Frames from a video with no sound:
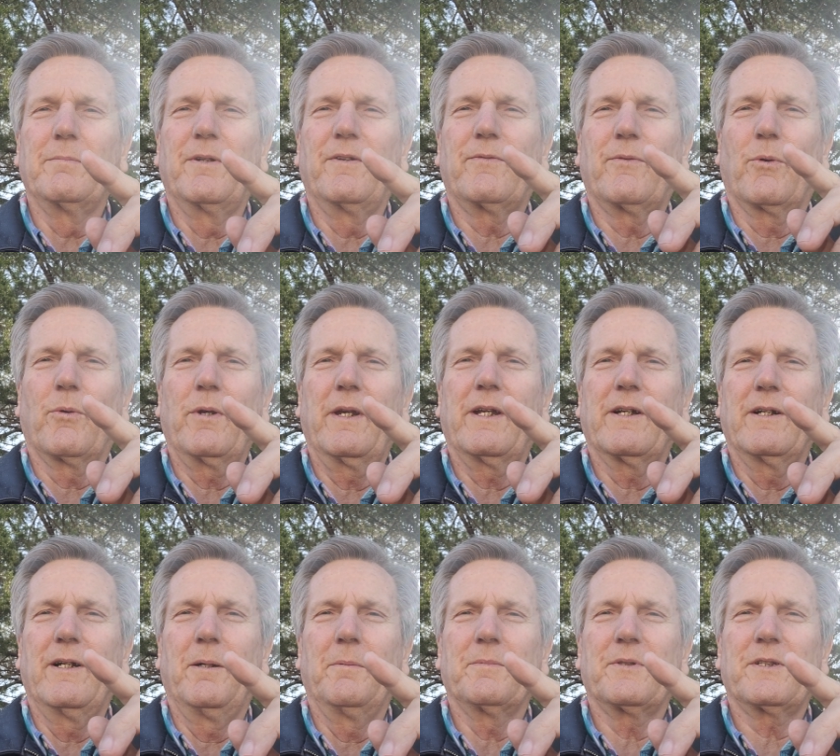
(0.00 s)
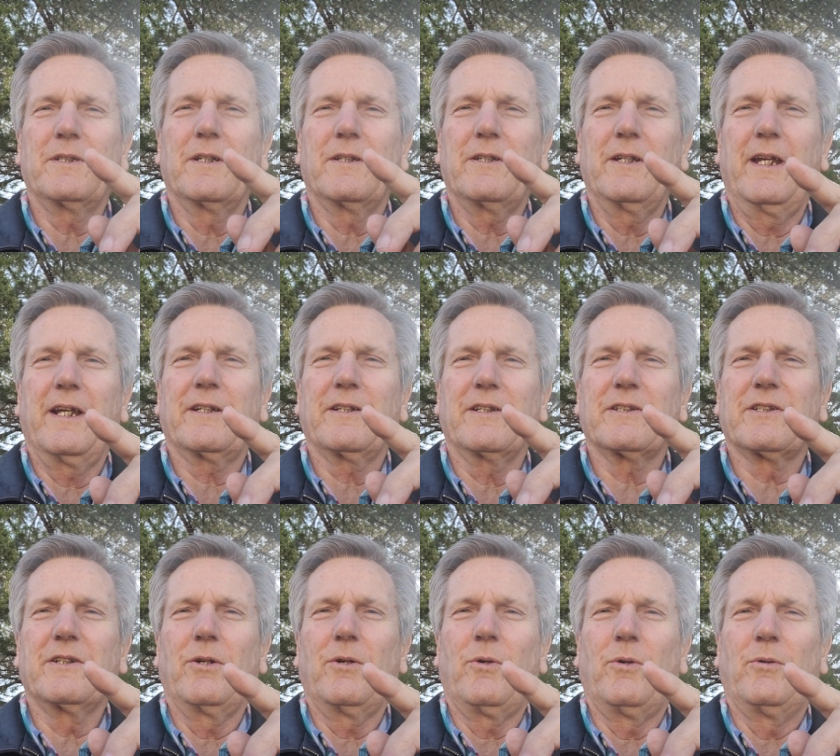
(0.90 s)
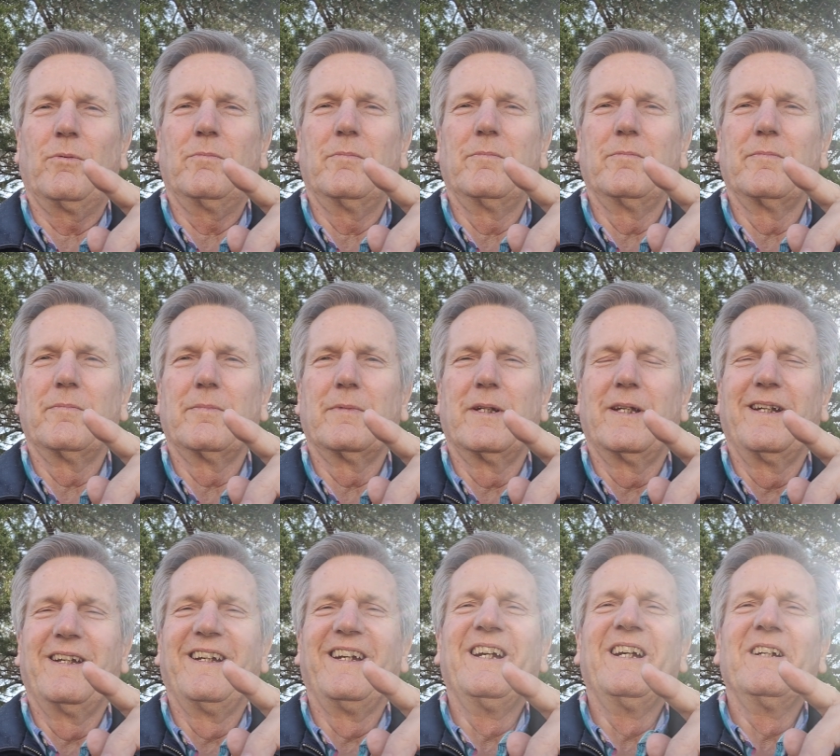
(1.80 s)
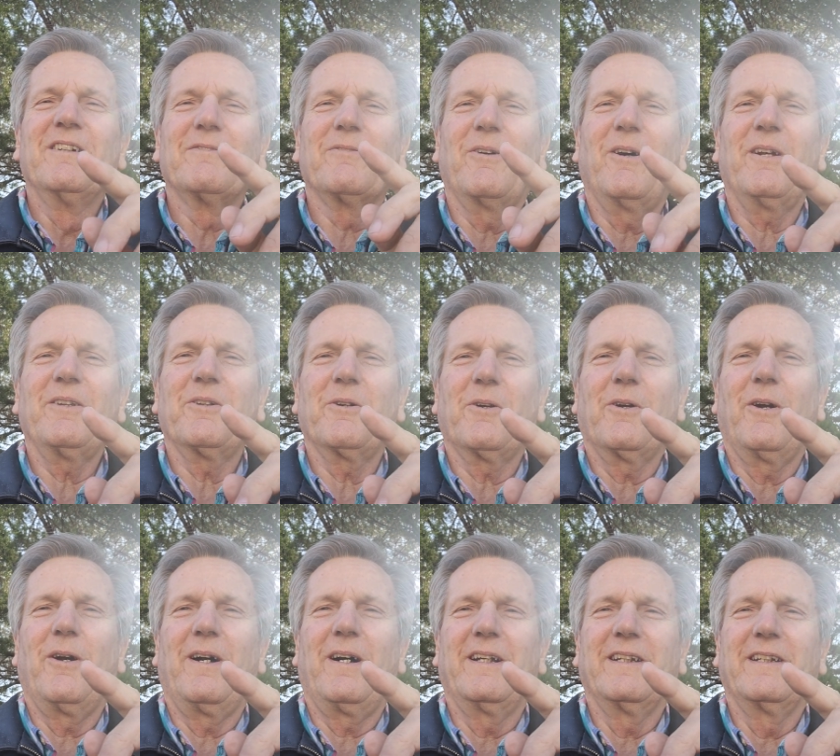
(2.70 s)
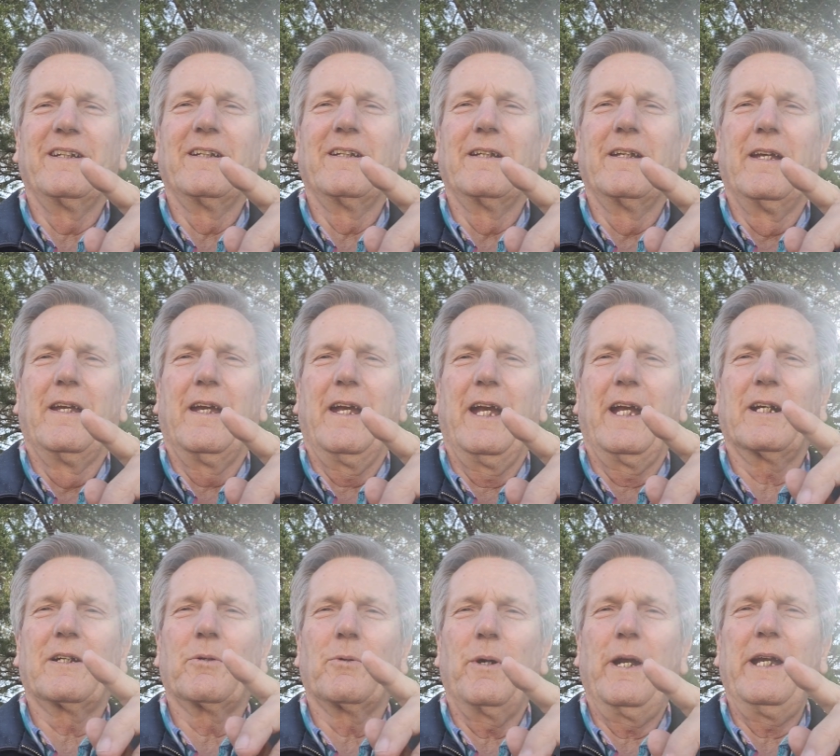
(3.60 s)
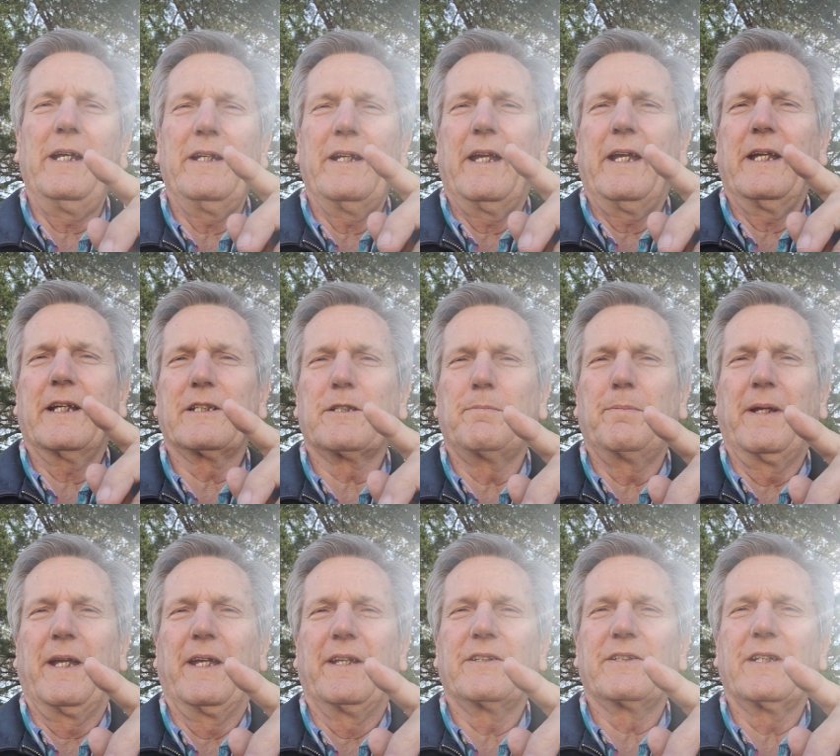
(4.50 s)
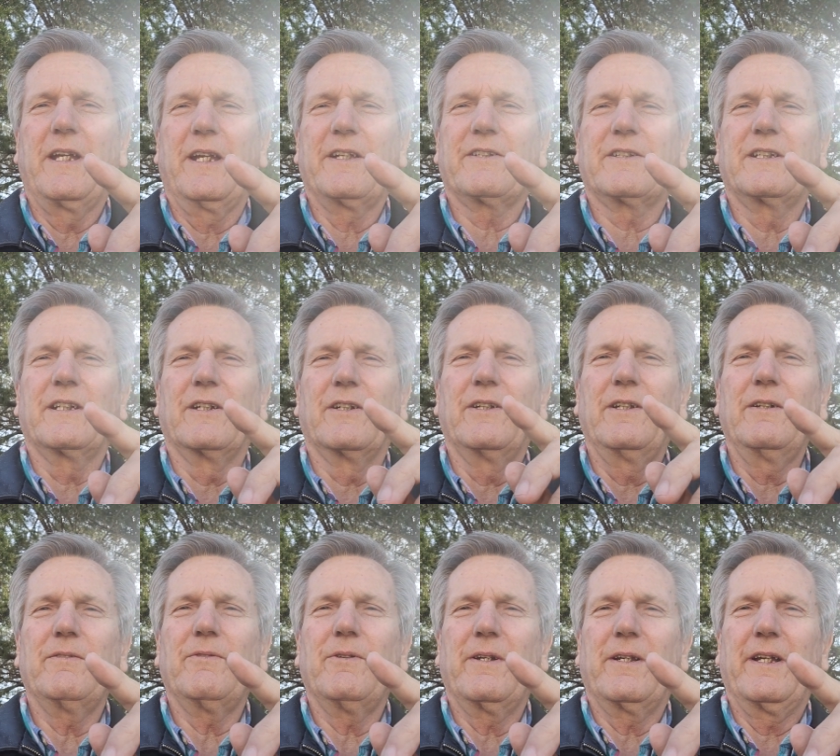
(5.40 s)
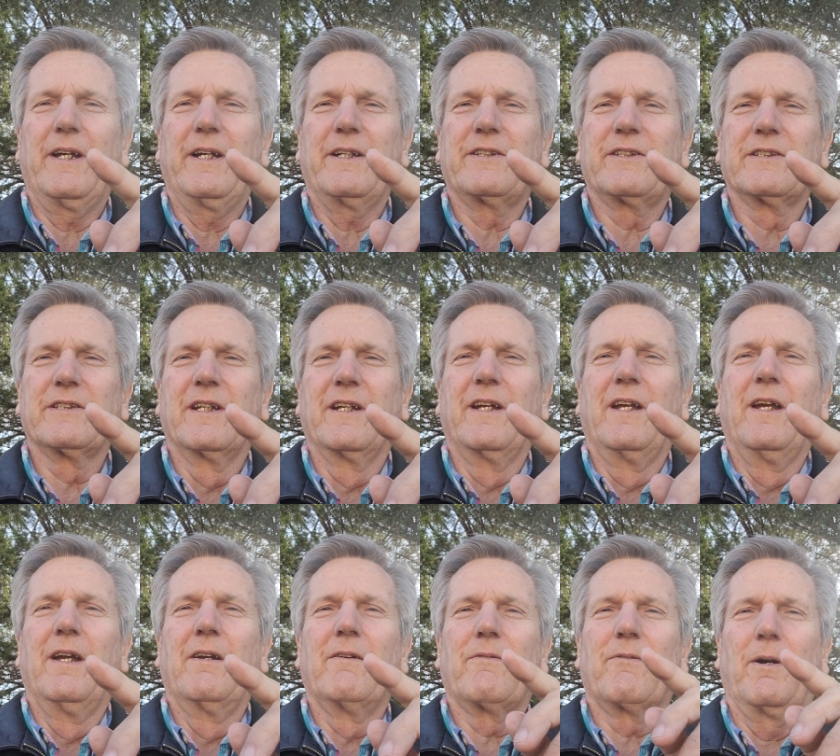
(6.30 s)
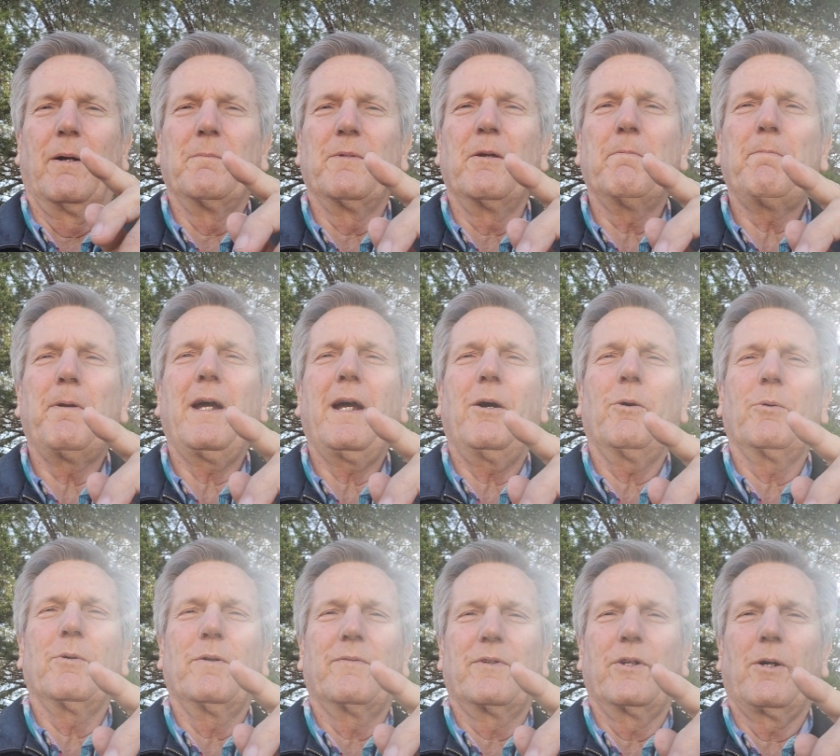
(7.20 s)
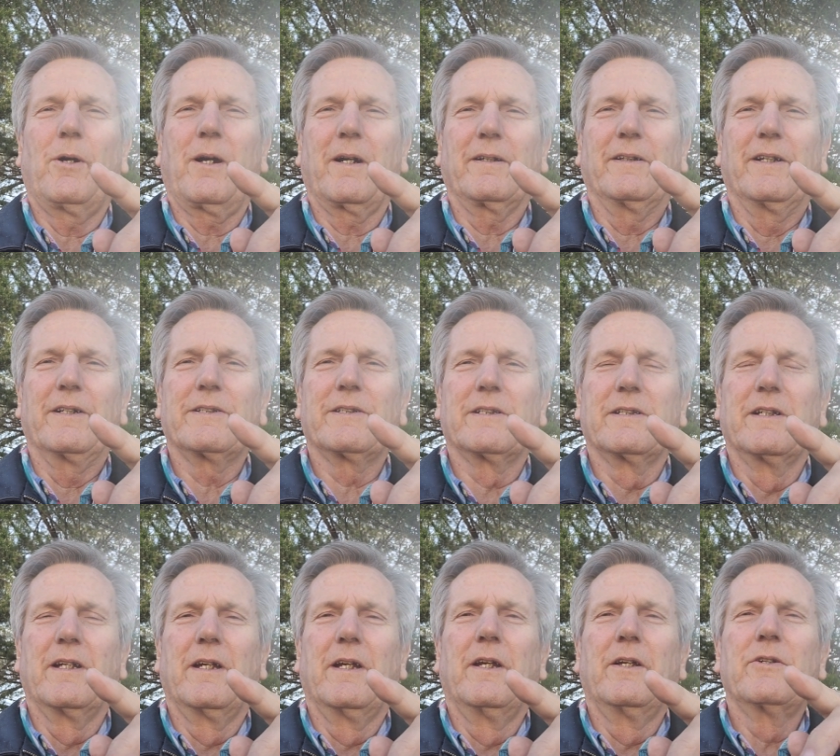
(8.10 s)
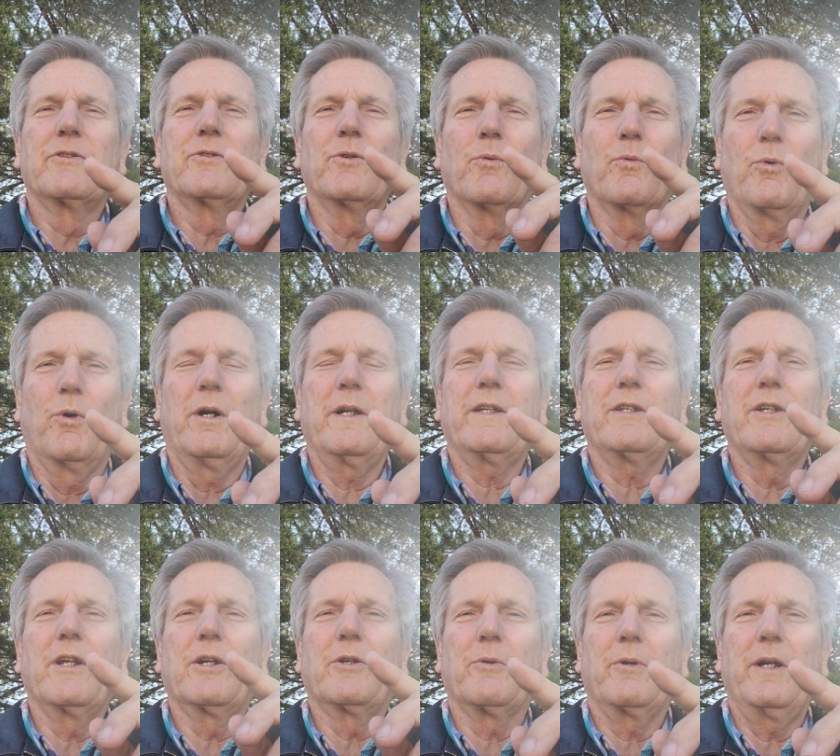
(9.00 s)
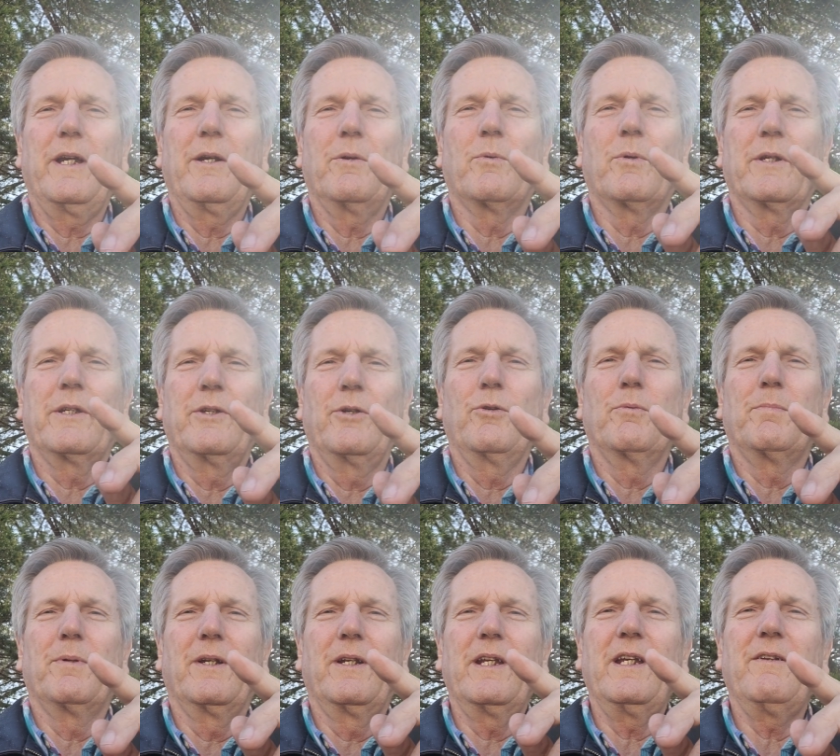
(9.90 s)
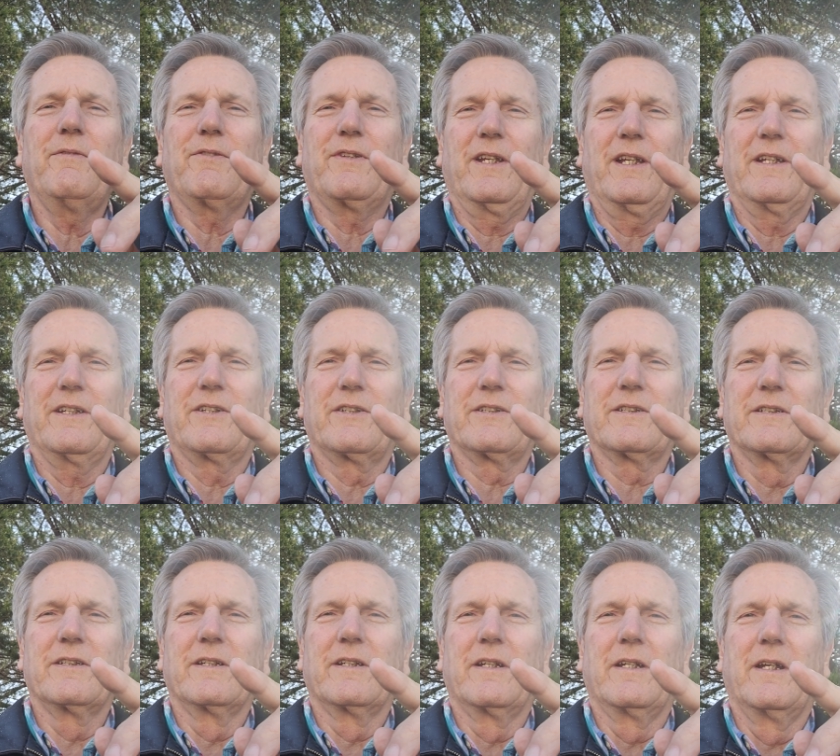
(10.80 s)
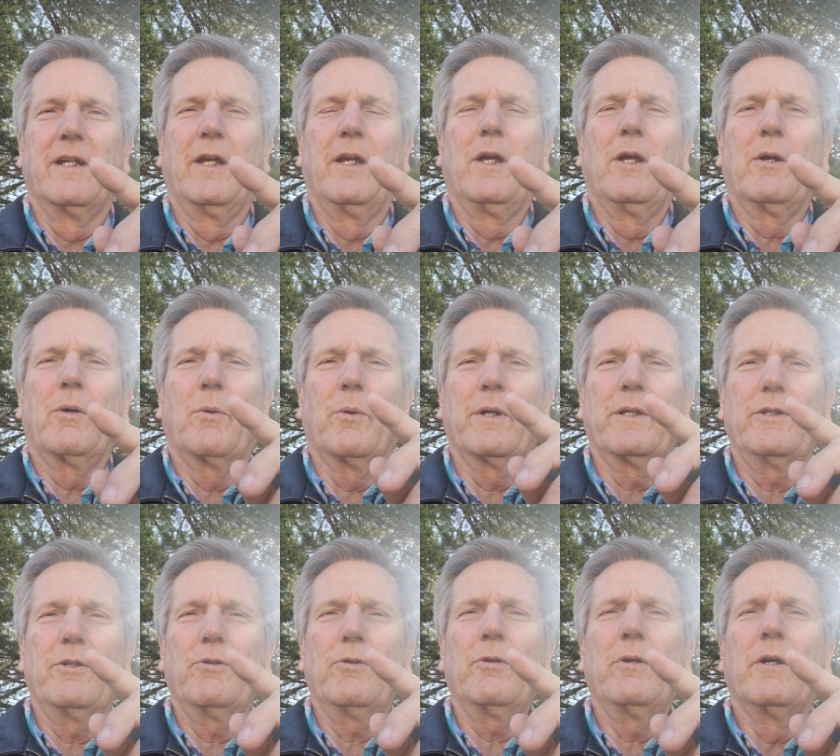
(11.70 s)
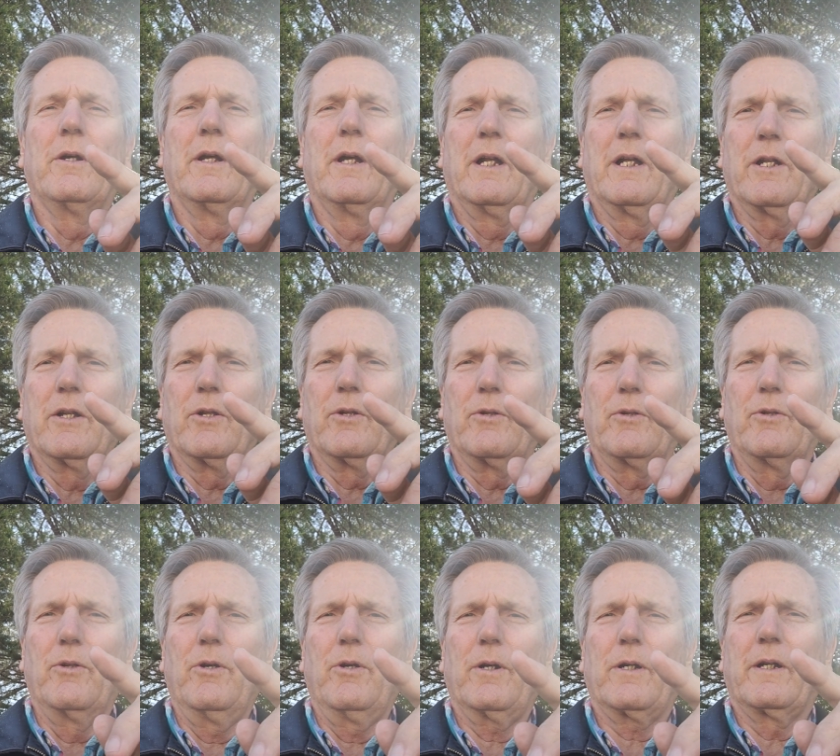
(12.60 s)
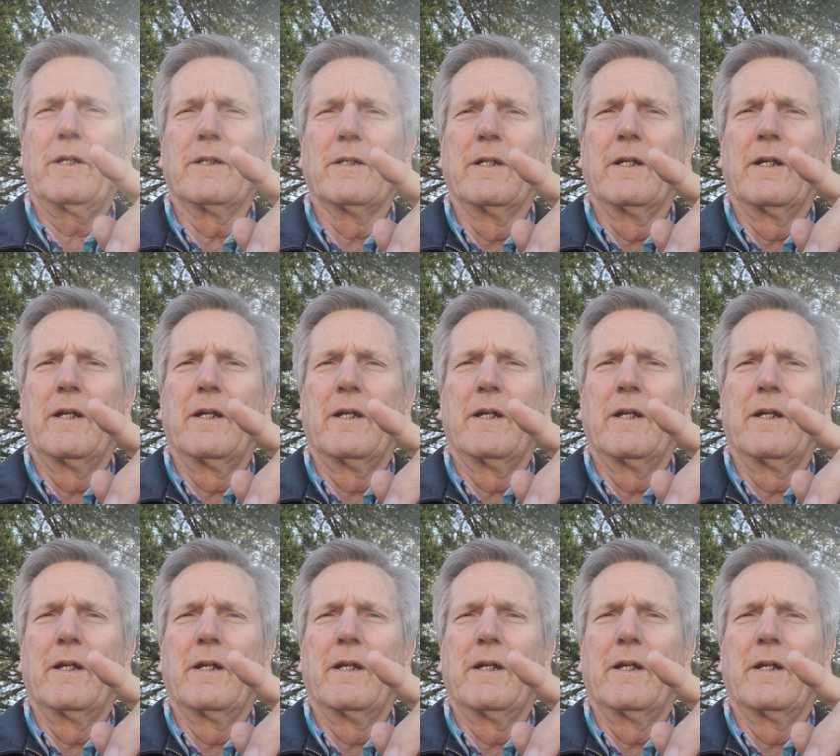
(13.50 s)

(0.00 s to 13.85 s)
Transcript: before He comes to take us home. Father God, at great expense, has delivered us from the power of darkness. To what degree will you believe this? Will you look